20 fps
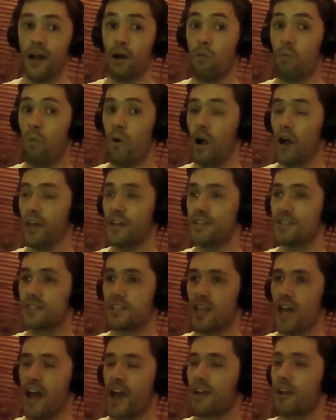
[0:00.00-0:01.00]
why is
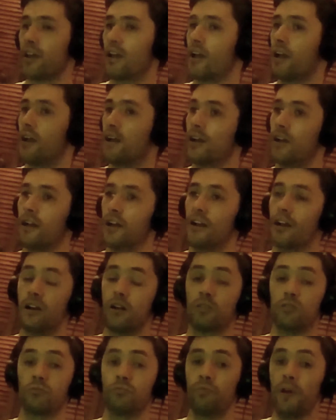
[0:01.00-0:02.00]
that?
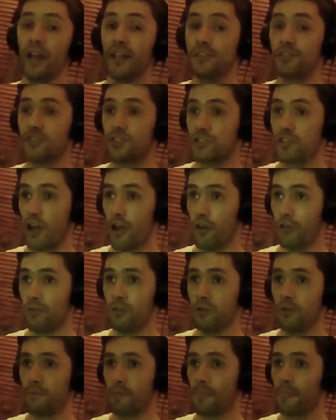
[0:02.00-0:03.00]
Redstone
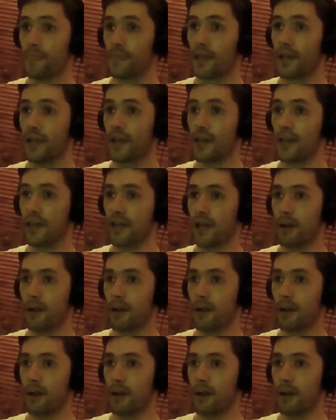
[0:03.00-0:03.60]
can